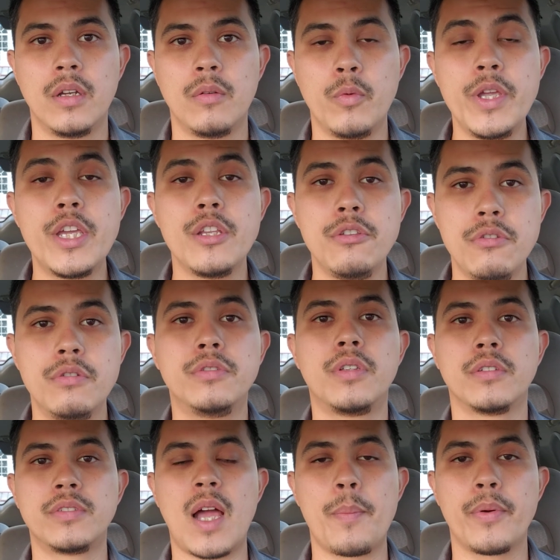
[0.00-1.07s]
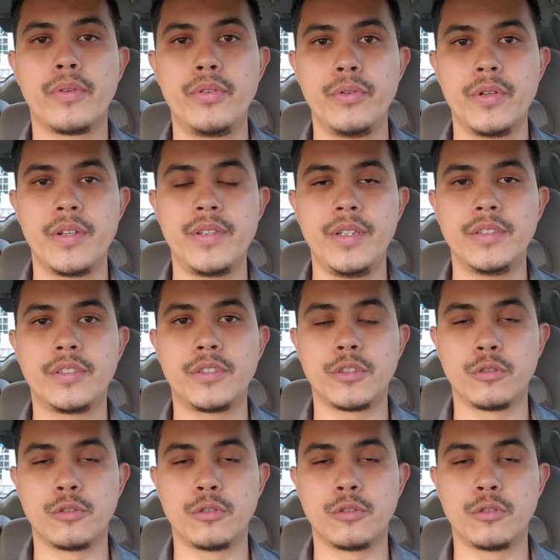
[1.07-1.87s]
We can use those opportunities to